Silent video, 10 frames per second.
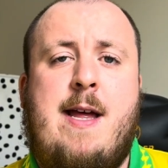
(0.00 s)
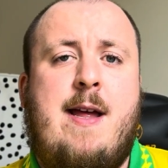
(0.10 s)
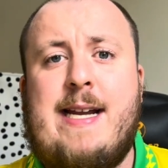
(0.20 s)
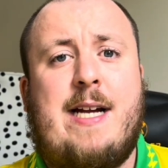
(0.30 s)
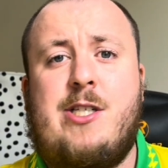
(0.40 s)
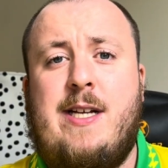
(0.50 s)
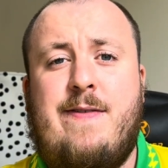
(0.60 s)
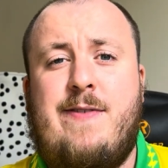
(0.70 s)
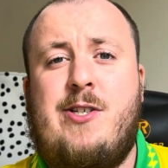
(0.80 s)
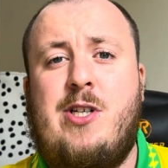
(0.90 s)
And actually,
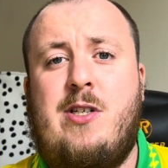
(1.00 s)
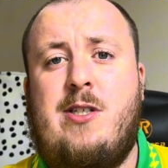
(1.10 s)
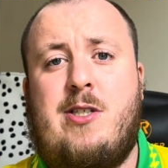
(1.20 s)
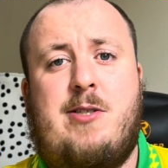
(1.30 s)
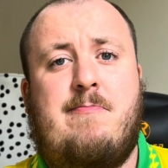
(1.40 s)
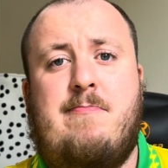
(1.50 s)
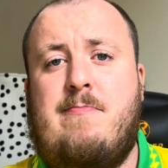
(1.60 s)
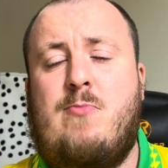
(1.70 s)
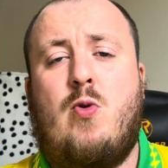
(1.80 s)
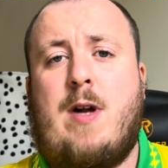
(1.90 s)
Fisher looked
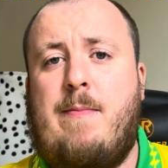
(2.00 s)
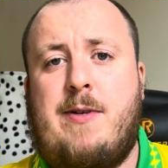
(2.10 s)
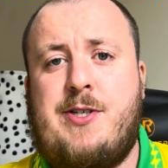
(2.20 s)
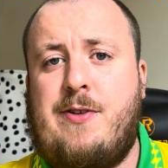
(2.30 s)
more accomplished